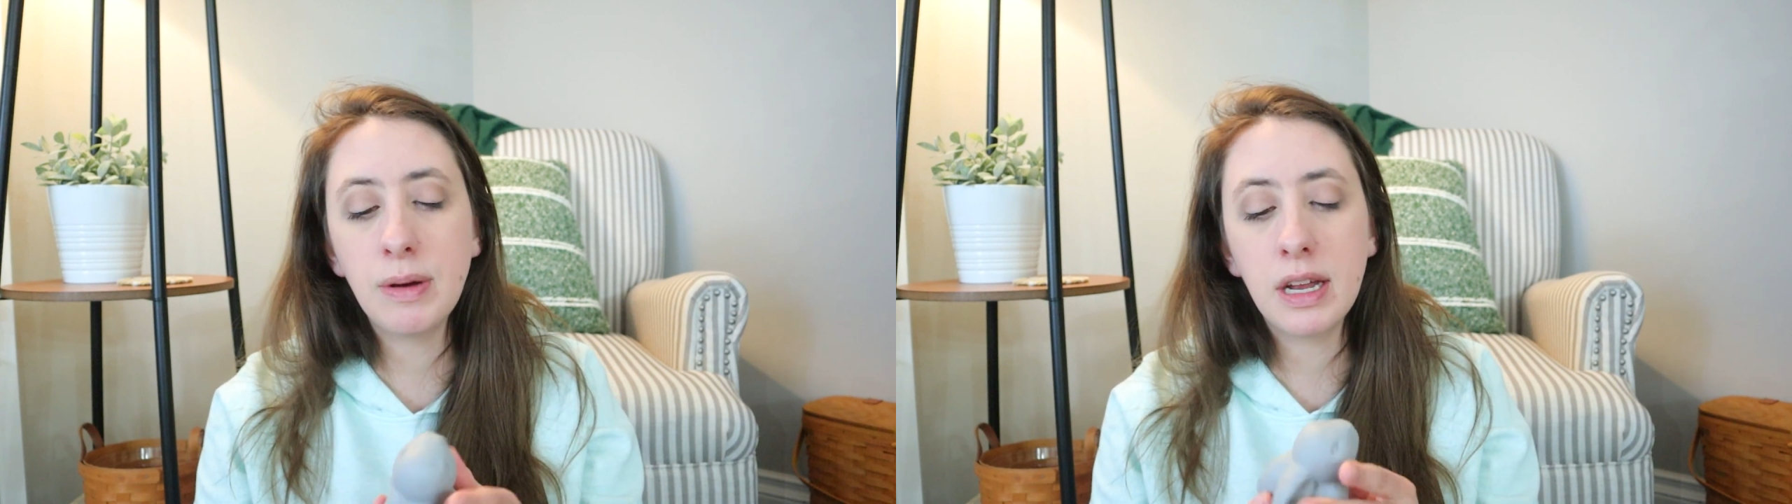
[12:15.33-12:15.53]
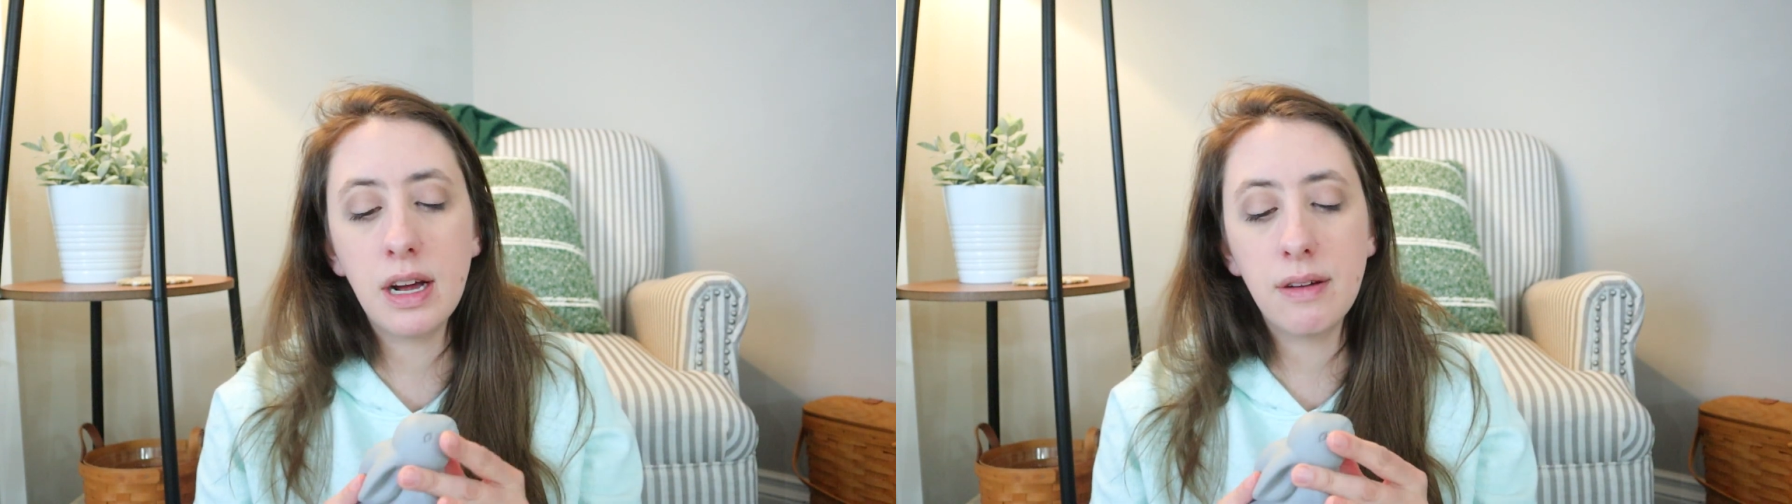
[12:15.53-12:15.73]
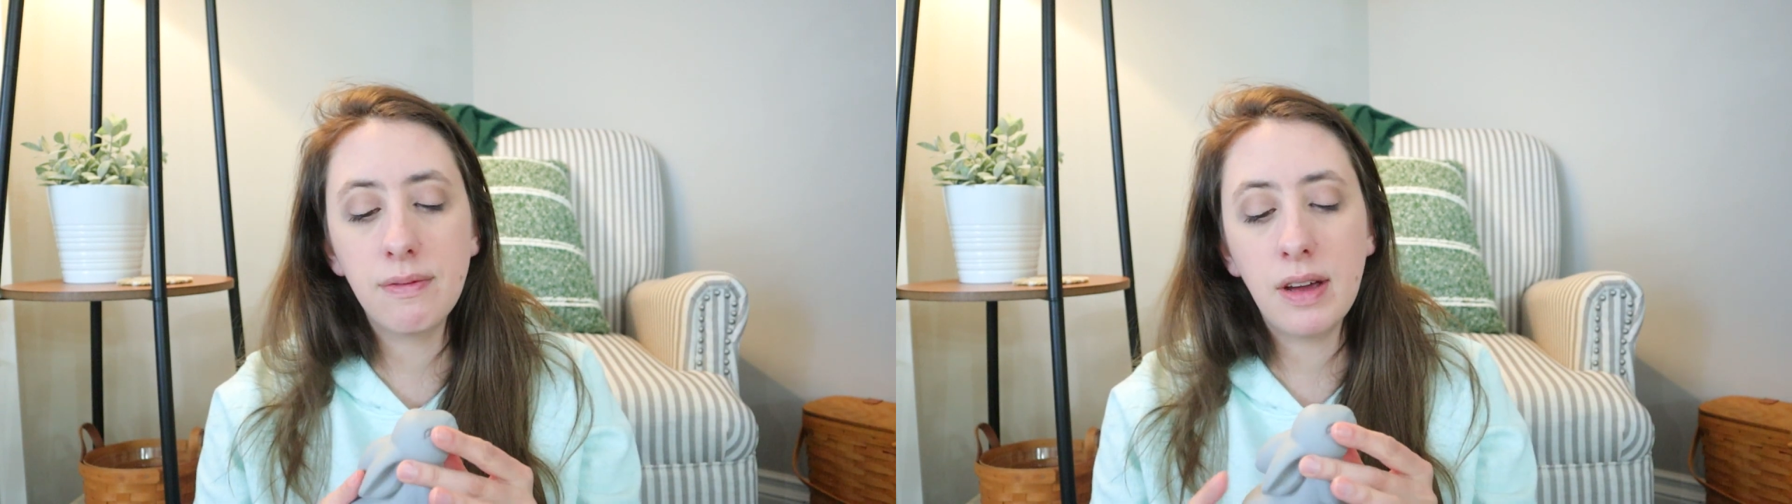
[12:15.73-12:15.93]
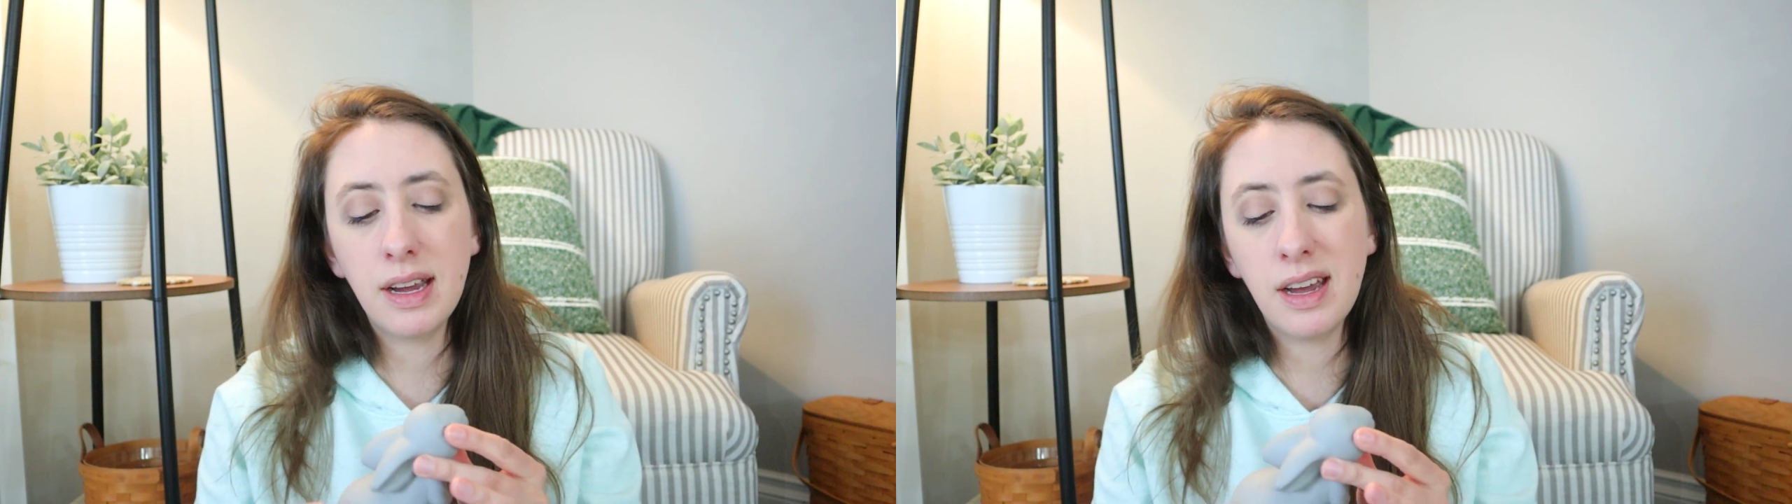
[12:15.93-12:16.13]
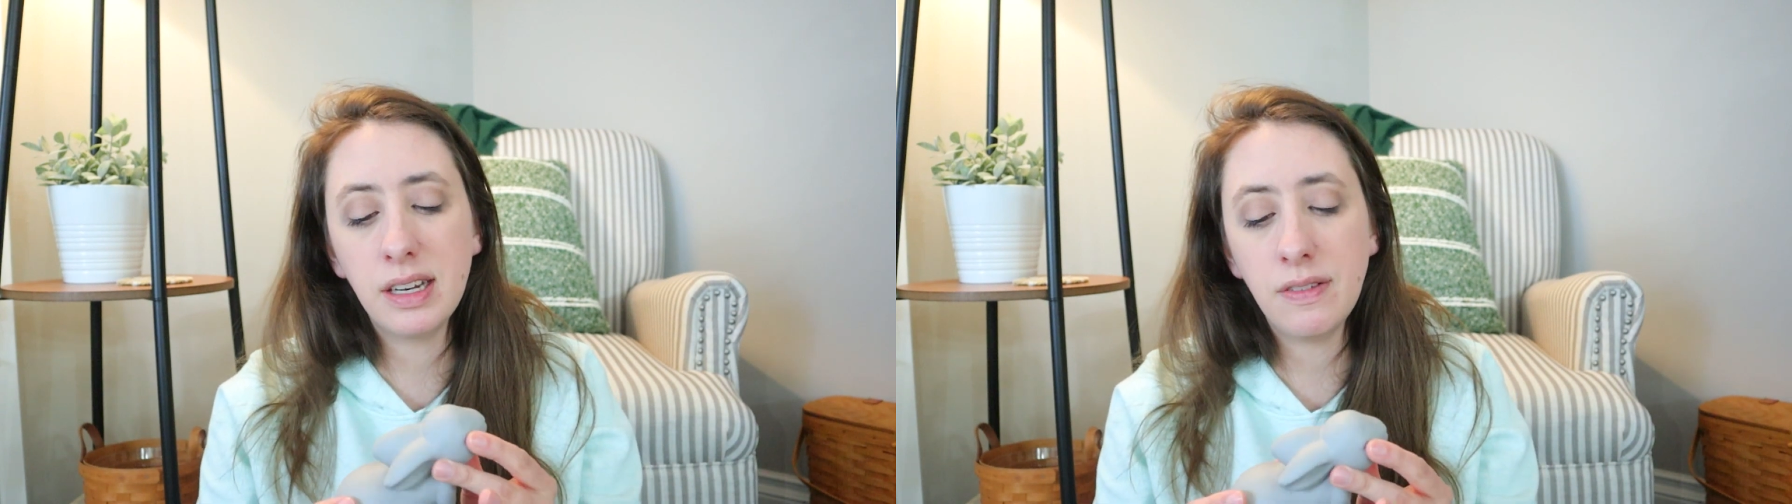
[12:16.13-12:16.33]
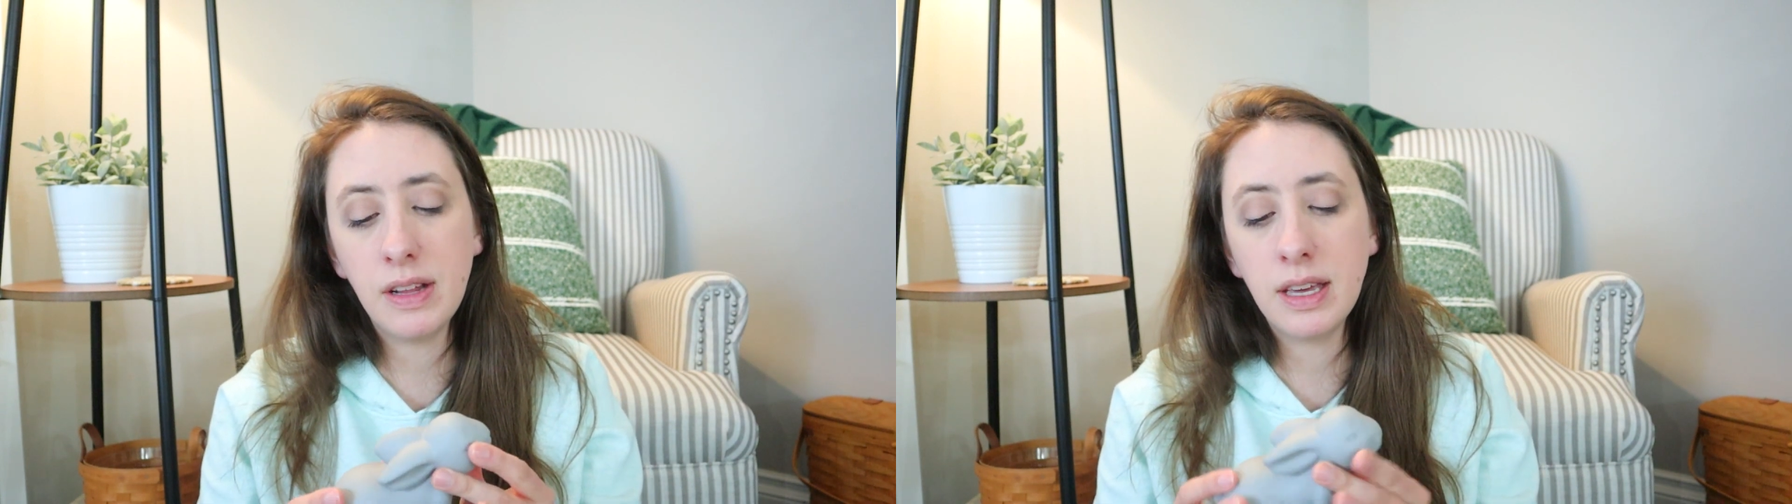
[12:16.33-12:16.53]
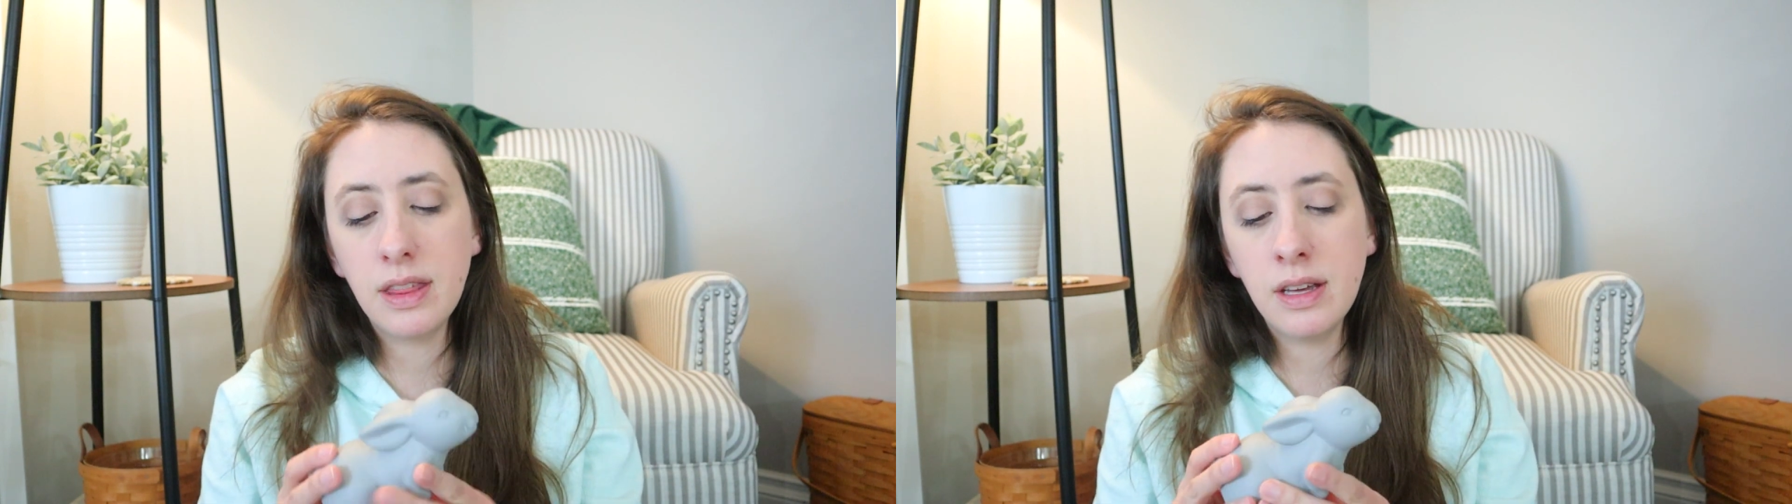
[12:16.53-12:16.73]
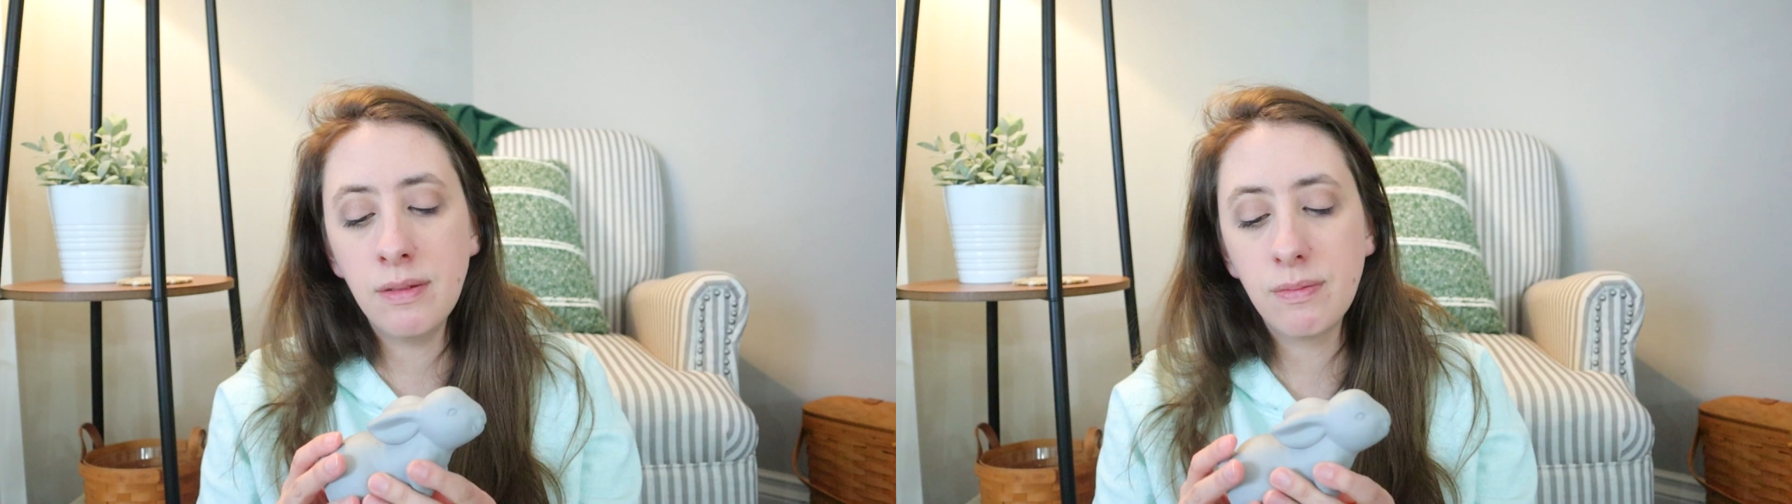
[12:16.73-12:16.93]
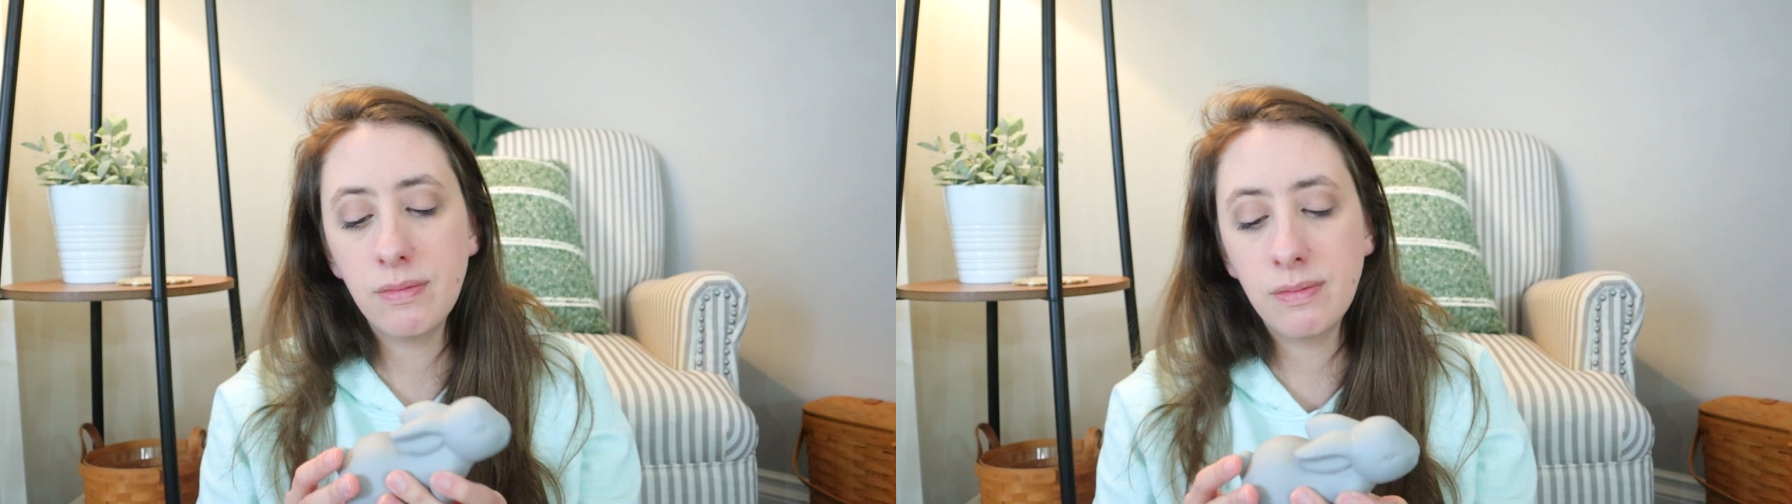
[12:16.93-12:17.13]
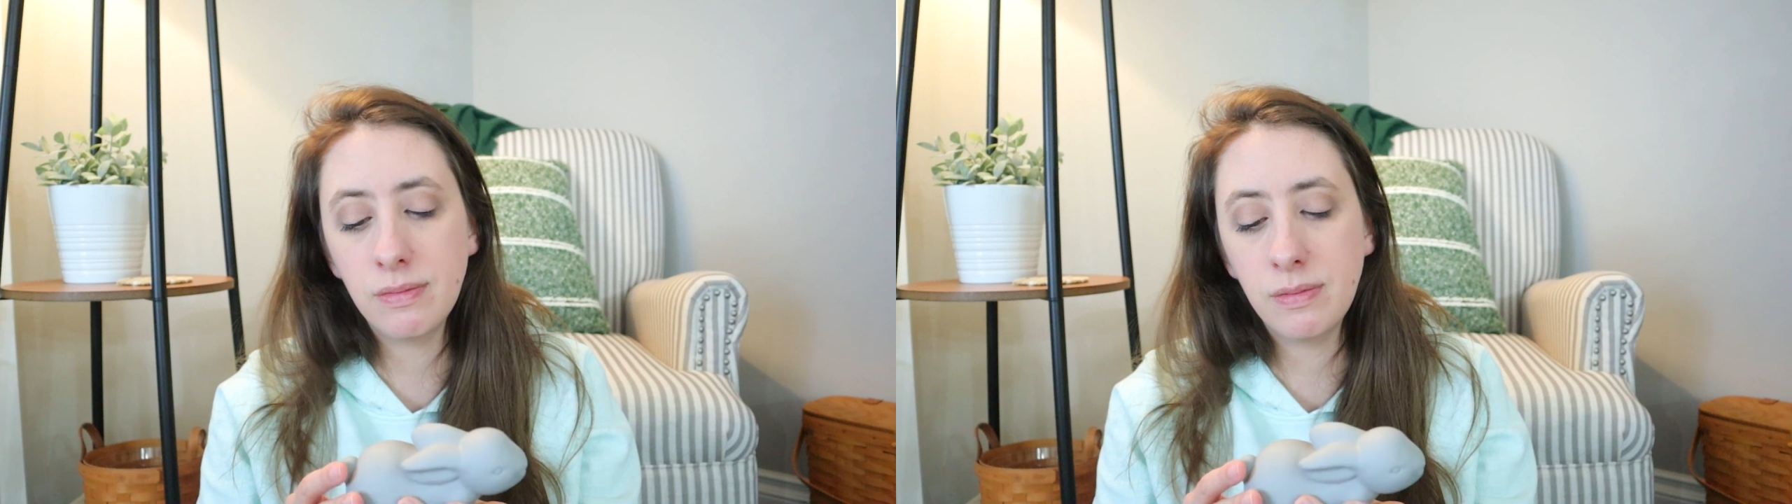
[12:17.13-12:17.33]
but I kind of like
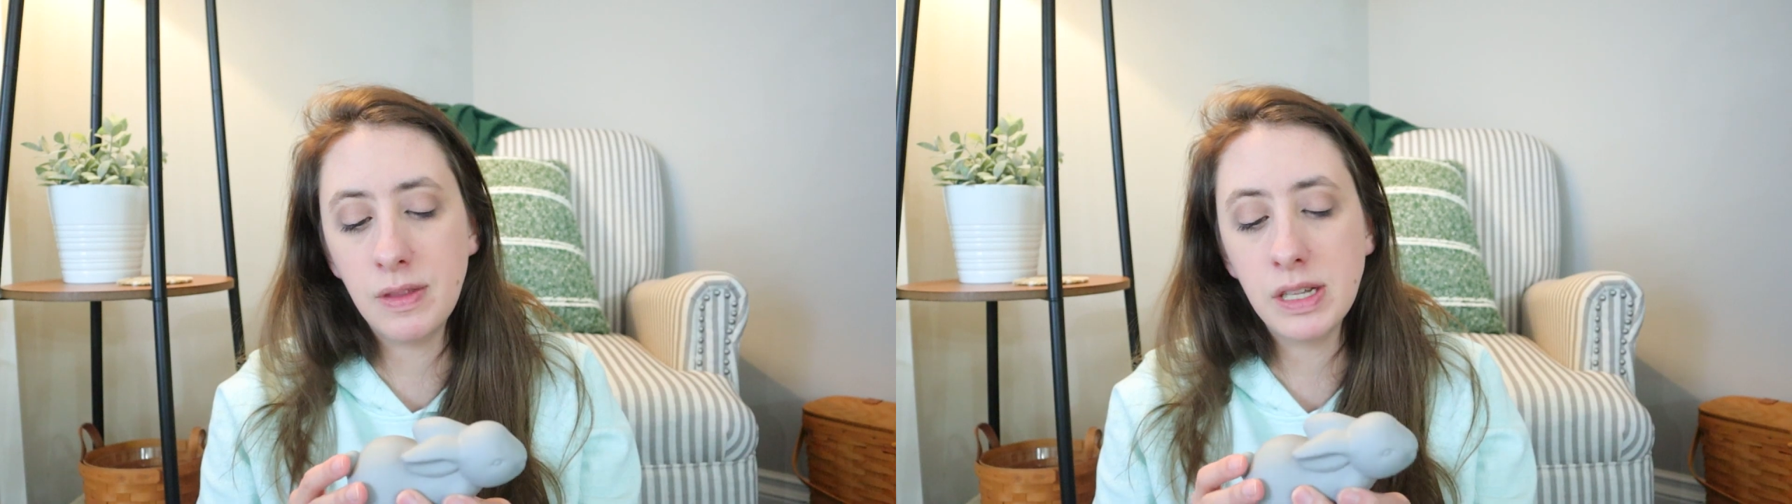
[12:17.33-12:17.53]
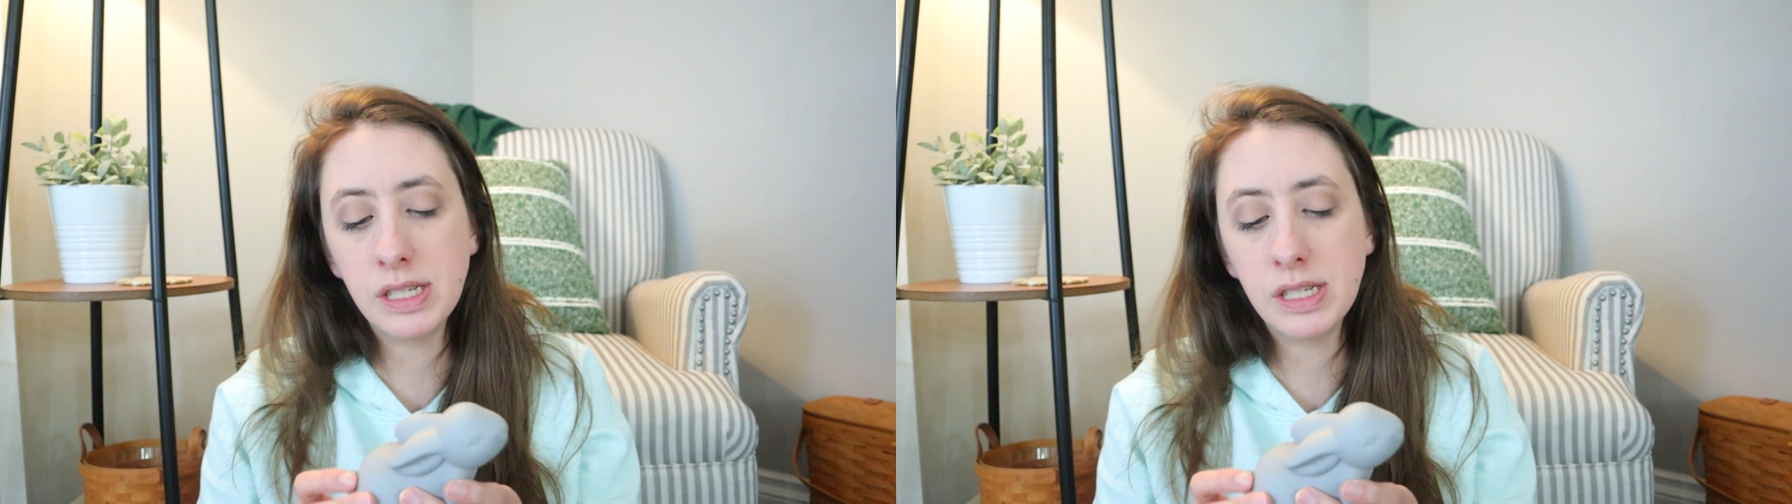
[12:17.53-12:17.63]
the